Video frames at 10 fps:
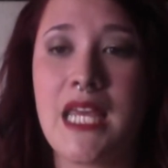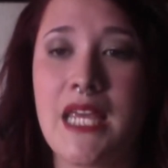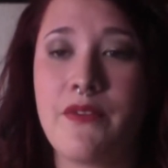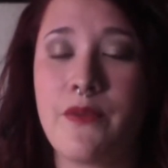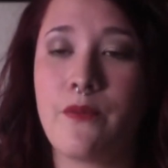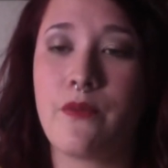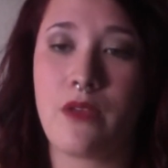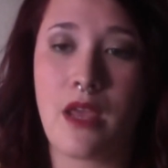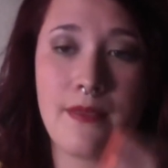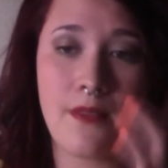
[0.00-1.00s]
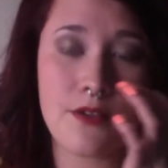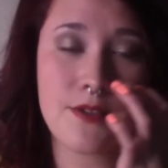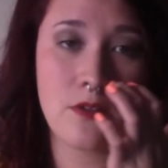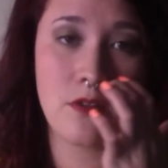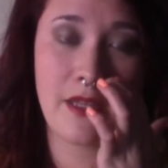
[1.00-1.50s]
Even in law
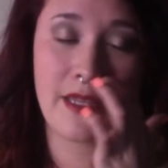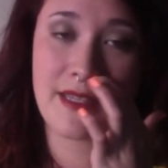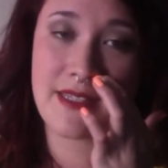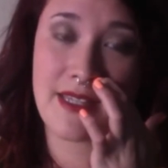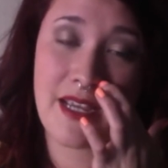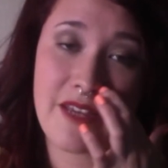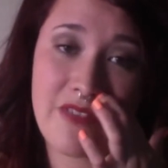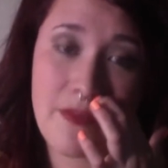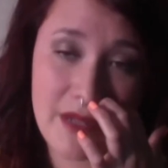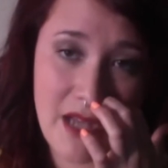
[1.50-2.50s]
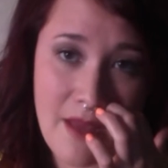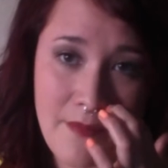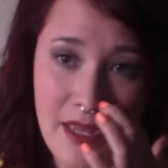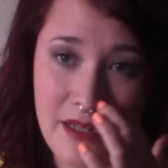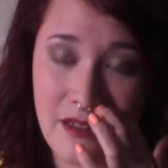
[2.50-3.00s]
school, like I said, I could flip it up
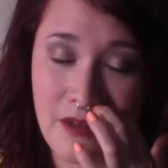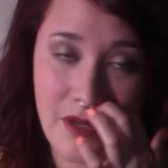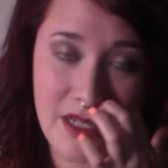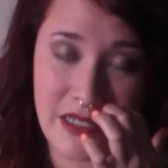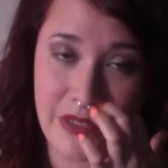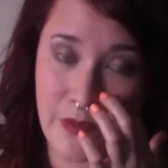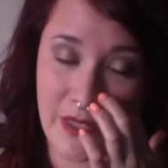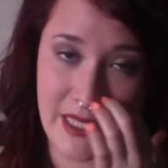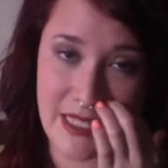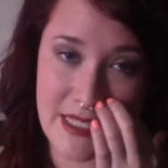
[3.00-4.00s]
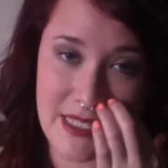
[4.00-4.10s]
and, you know, wear it on the weekends.